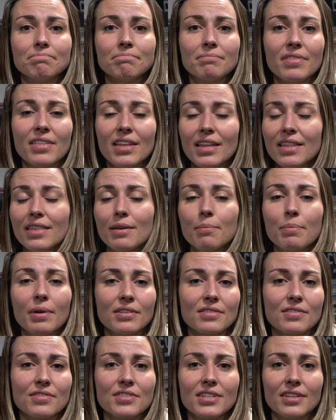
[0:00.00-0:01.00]
think that
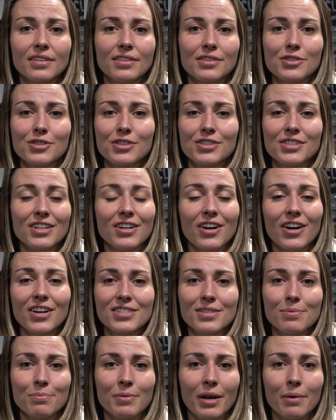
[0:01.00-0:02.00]
Bells of Steel is just an
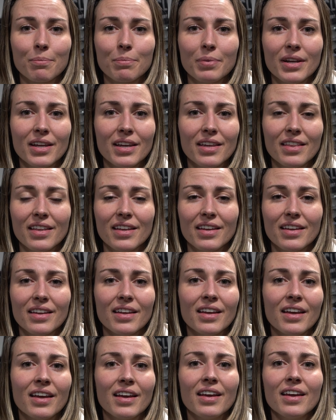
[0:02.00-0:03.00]
awesome company
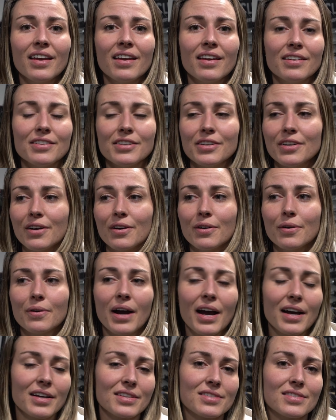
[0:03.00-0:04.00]
that,
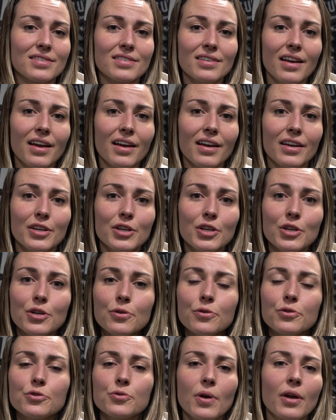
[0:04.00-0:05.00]
has a
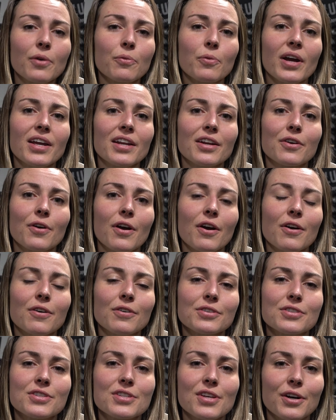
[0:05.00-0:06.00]
huge runway to
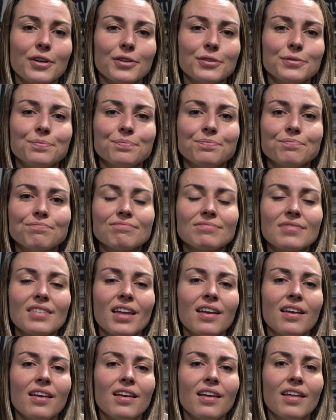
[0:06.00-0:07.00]
grow. So
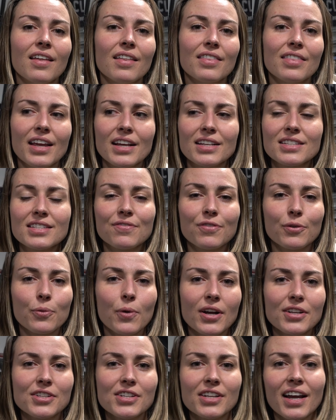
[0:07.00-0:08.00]
thanks for
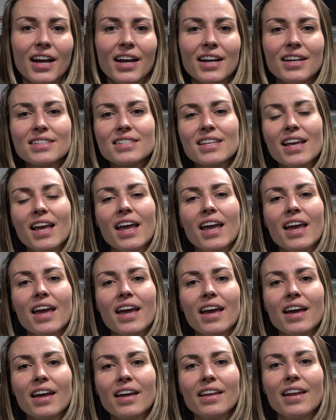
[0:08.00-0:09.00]
watching, guys,
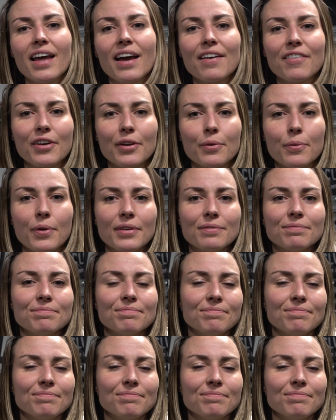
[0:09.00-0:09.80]
and have a good one.